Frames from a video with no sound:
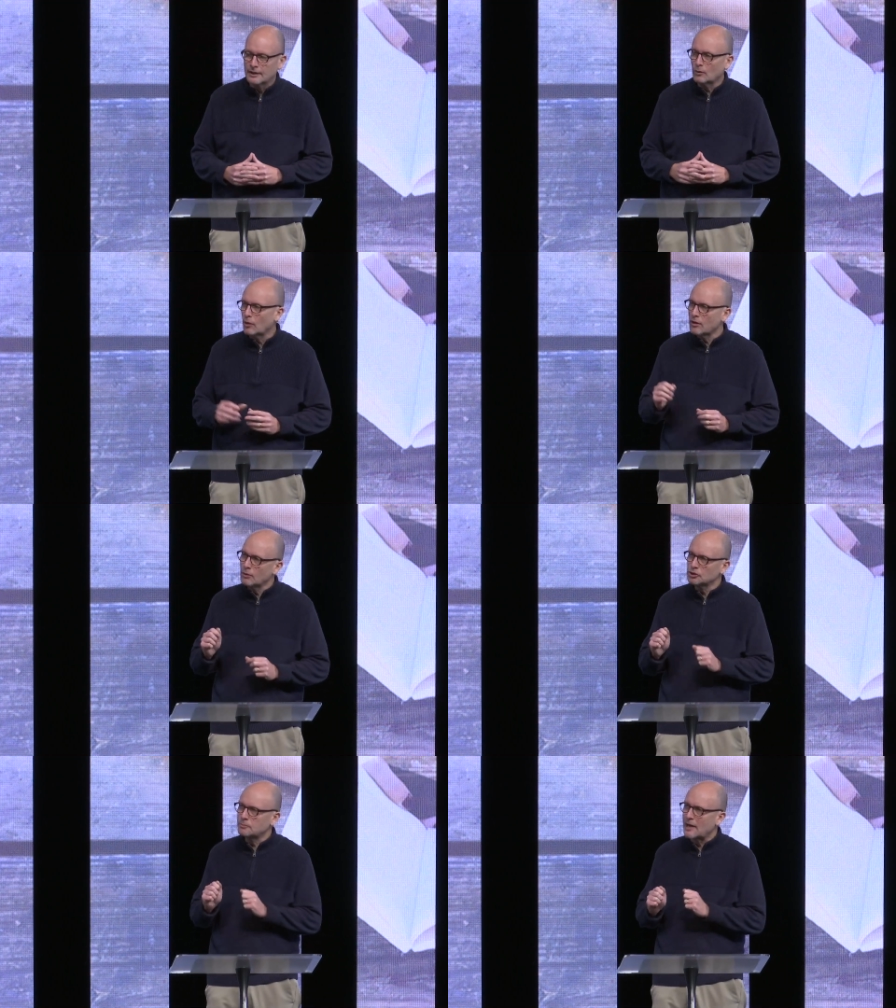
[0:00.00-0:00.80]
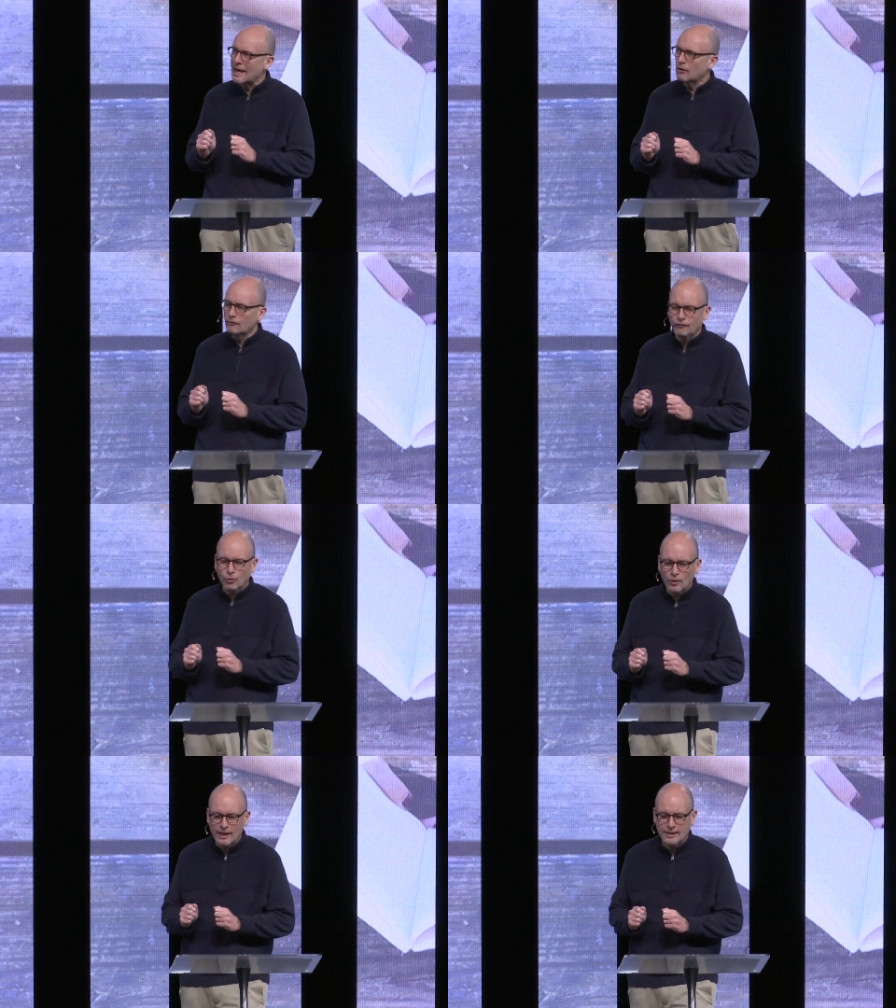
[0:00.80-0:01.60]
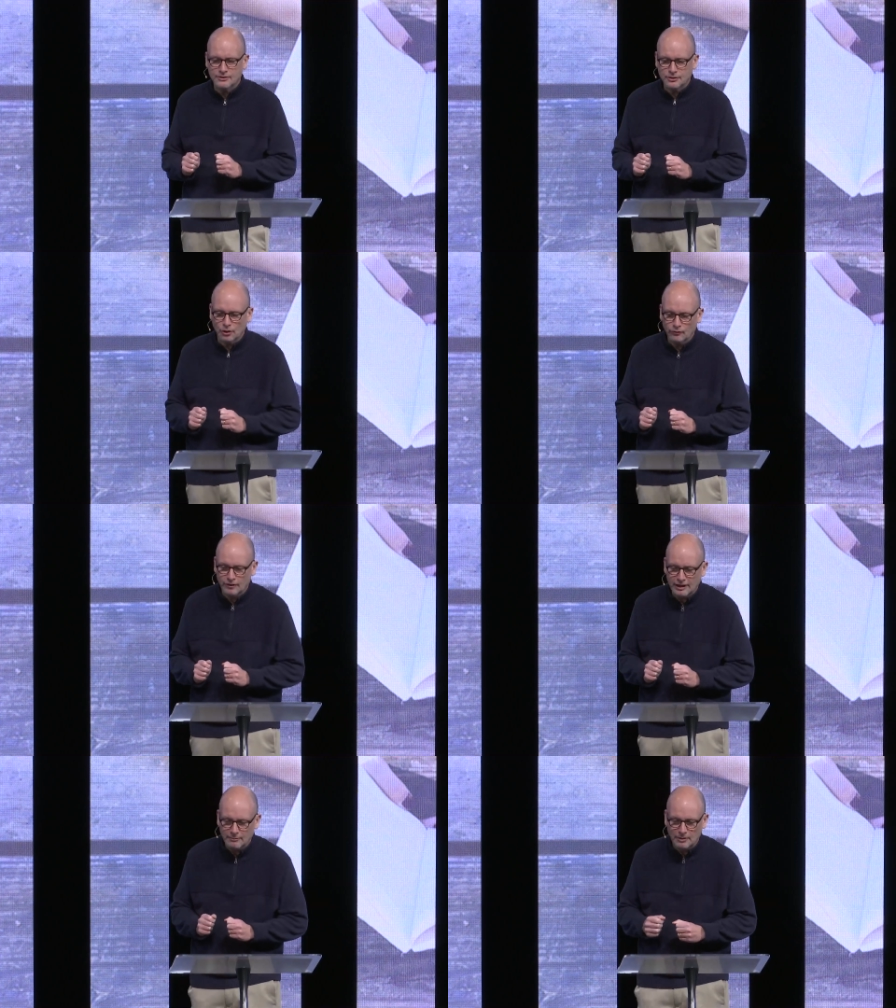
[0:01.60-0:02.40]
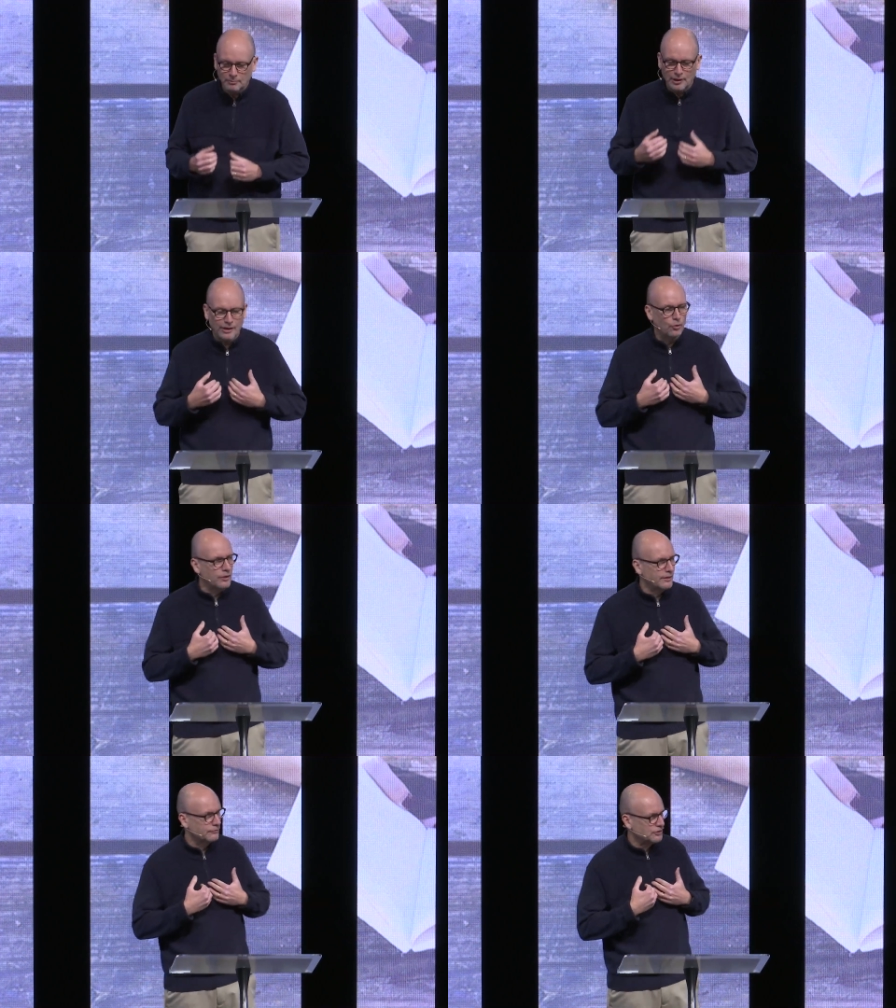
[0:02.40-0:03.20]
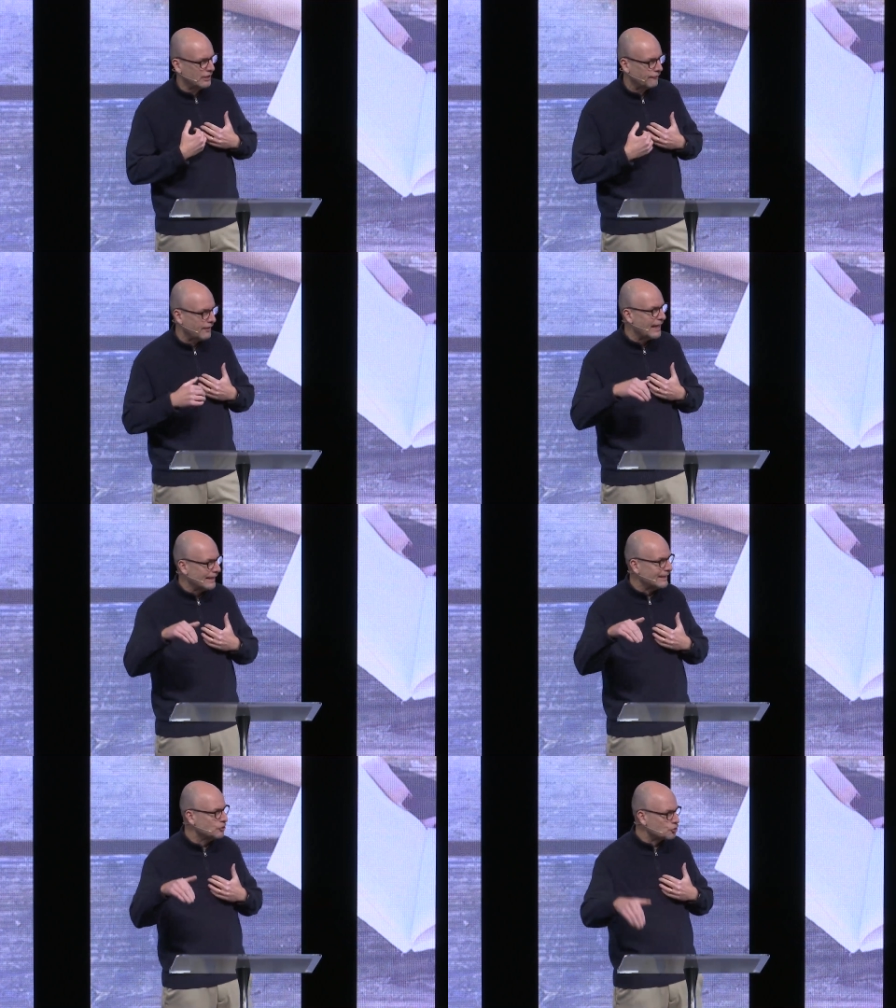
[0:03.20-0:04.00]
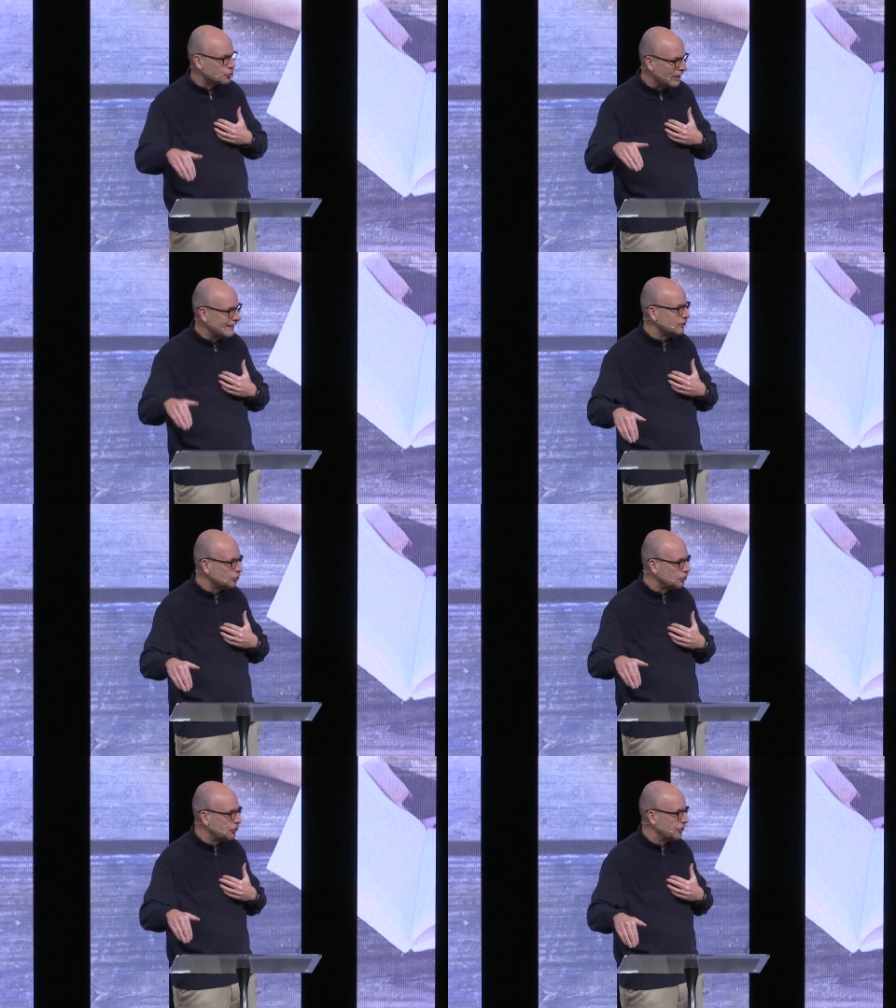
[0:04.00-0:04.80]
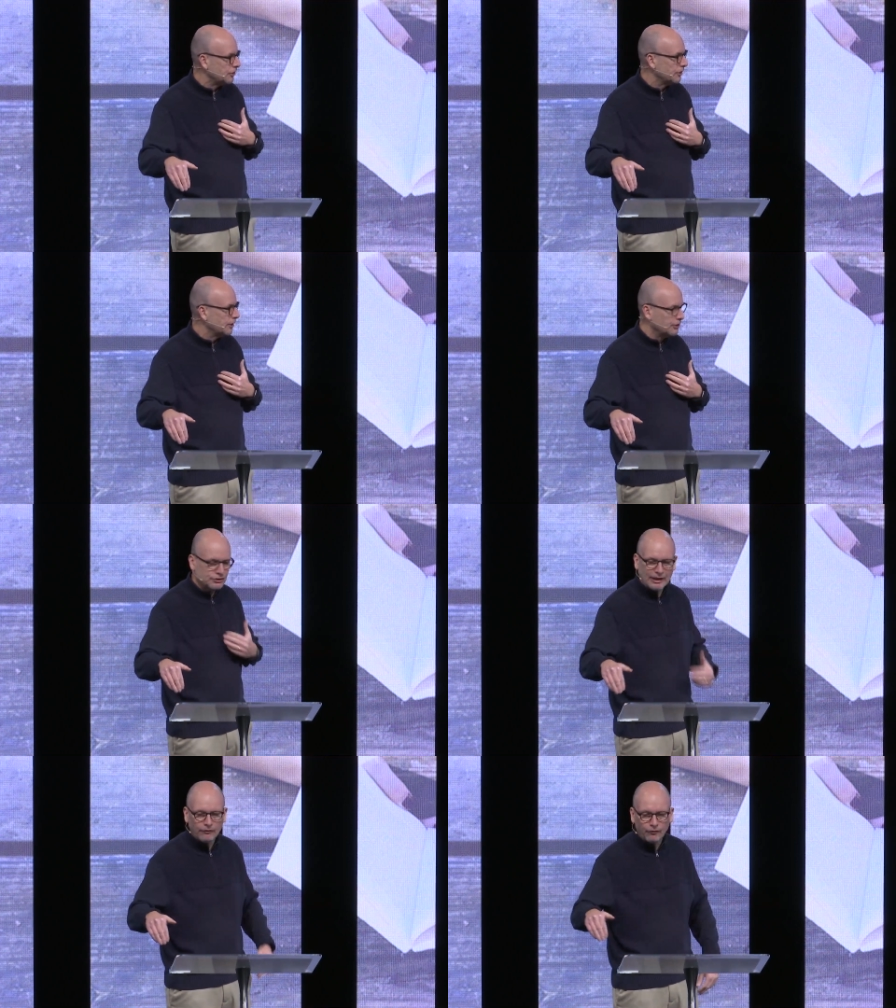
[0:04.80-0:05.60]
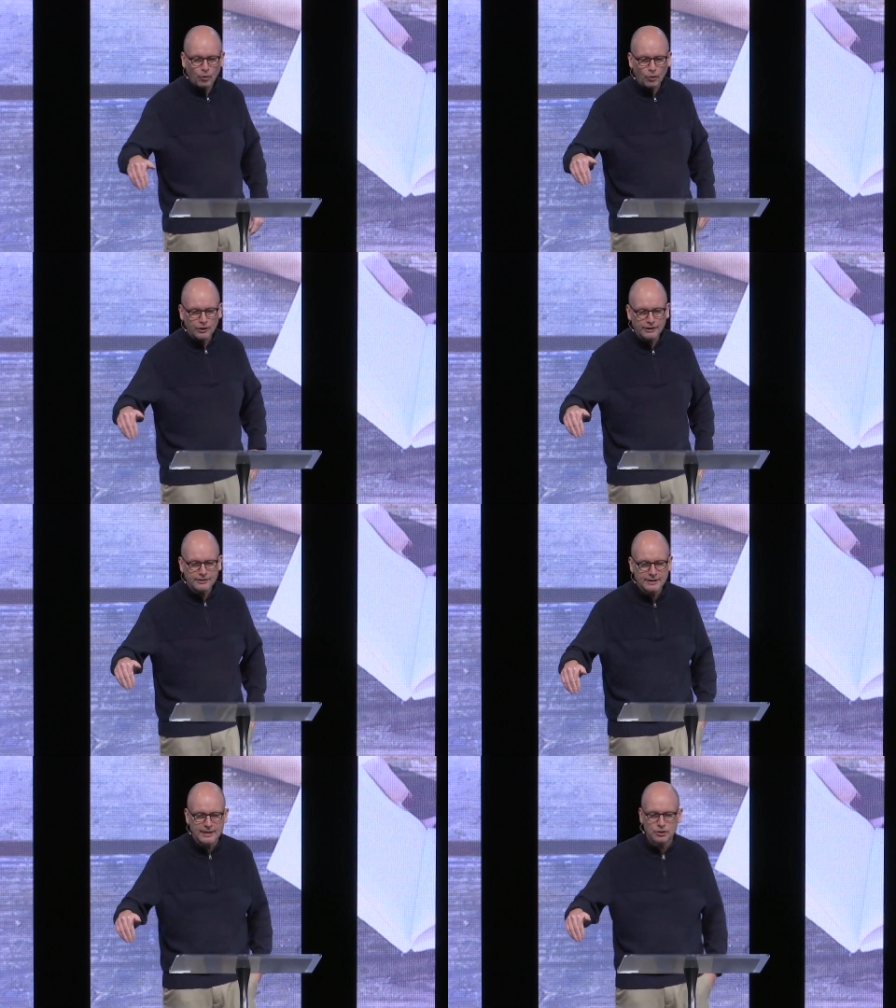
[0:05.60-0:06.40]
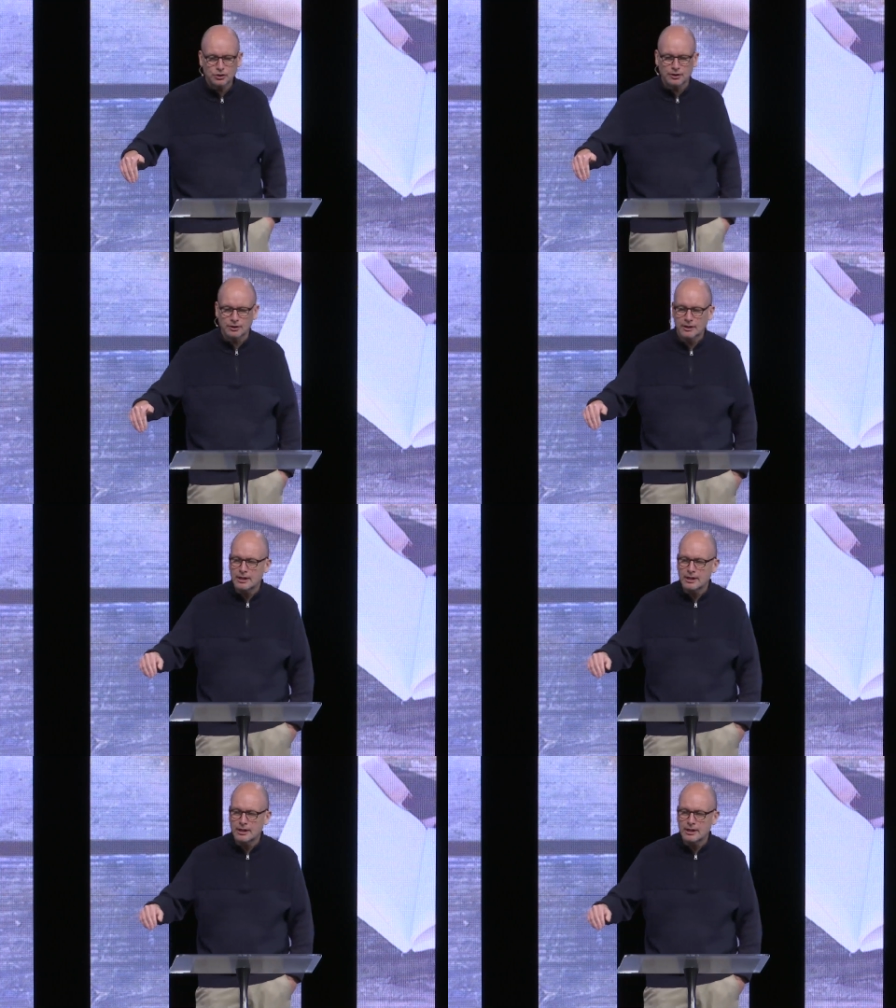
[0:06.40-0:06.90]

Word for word: And one of the most powerful ways to overcome the priority of self, that entrenched self orientation,